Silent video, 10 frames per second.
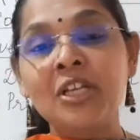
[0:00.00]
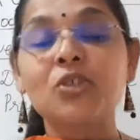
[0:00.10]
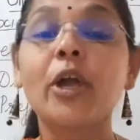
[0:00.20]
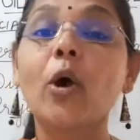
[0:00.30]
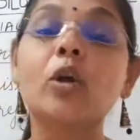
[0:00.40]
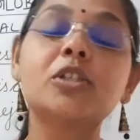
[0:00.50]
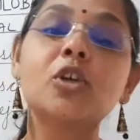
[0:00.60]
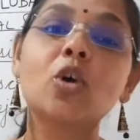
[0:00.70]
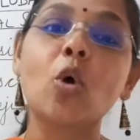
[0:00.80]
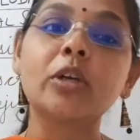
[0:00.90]
So I
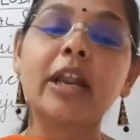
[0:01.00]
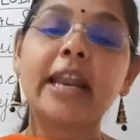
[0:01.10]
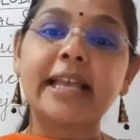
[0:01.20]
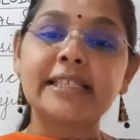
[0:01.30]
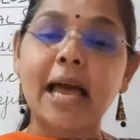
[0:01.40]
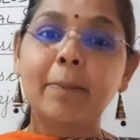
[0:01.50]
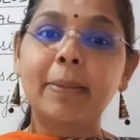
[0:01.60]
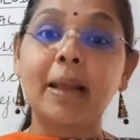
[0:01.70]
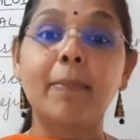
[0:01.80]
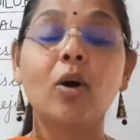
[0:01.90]
also quoted an
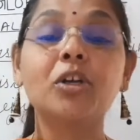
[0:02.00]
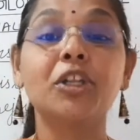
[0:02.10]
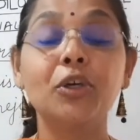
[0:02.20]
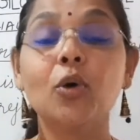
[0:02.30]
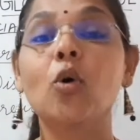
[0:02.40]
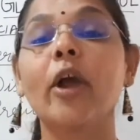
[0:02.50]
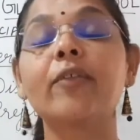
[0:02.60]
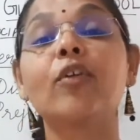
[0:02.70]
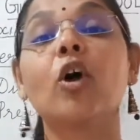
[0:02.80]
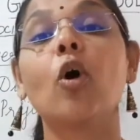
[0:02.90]
example about you
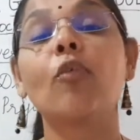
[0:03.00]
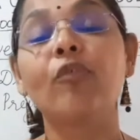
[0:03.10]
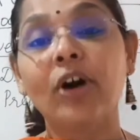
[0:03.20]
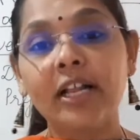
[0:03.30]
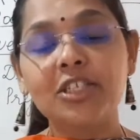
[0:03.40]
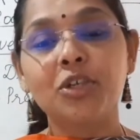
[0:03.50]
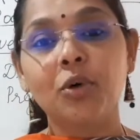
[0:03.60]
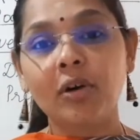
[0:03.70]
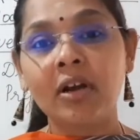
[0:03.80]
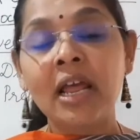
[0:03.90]
going for a world
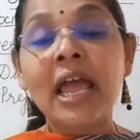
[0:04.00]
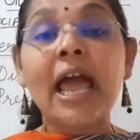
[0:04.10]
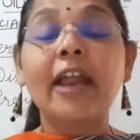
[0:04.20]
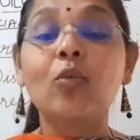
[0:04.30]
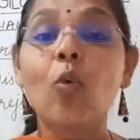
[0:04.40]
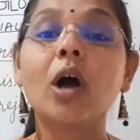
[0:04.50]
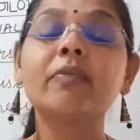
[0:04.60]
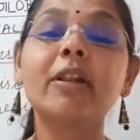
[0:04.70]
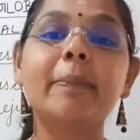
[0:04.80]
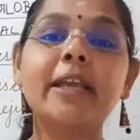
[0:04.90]
tour and what
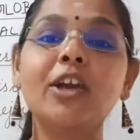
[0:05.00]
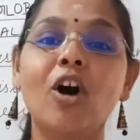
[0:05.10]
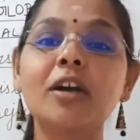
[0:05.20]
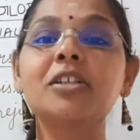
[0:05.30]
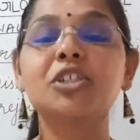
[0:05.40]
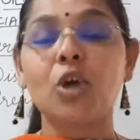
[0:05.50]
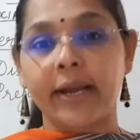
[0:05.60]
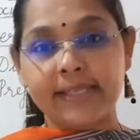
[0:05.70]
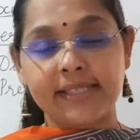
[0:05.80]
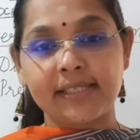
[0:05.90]
will be your
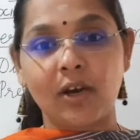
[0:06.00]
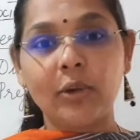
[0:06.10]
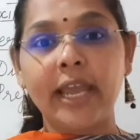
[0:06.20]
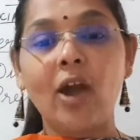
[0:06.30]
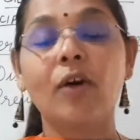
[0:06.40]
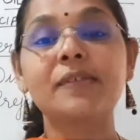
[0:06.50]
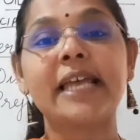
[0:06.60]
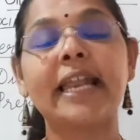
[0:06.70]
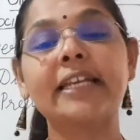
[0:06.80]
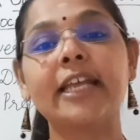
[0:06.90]
choice, okay, of
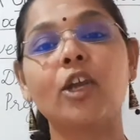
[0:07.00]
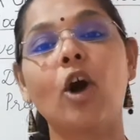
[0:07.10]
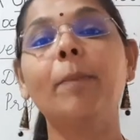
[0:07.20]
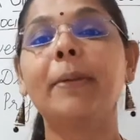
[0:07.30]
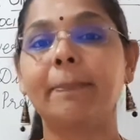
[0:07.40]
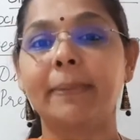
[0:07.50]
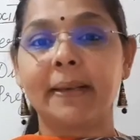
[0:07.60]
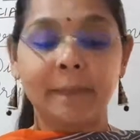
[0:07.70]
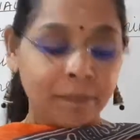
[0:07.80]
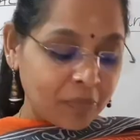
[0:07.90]
selecting your people.